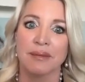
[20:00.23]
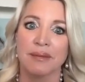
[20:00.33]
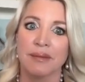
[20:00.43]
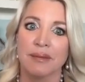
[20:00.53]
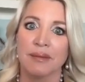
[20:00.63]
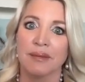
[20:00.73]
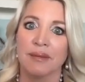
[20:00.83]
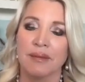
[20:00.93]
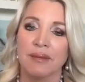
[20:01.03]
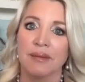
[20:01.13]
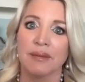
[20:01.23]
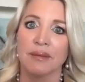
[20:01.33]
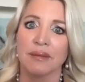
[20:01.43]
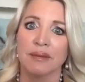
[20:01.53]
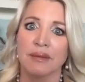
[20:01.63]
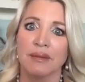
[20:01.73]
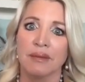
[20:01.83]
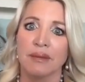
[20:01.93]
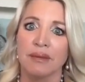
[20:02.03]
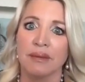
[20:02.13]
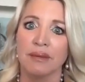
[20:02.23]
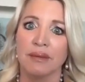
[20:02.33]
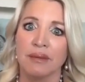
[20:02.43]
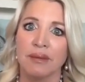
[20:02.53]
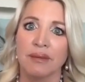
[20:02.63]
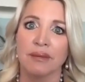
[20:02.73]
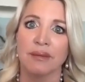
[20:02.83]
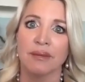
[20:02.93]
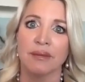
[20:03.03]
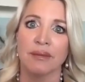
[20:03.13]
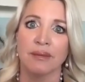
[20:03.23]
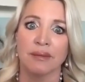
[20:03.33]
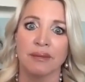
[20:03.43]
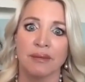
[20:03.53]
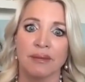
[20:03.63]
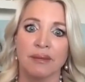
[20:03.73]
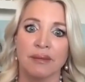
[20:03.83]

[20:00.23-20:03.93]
This person isn't speaking.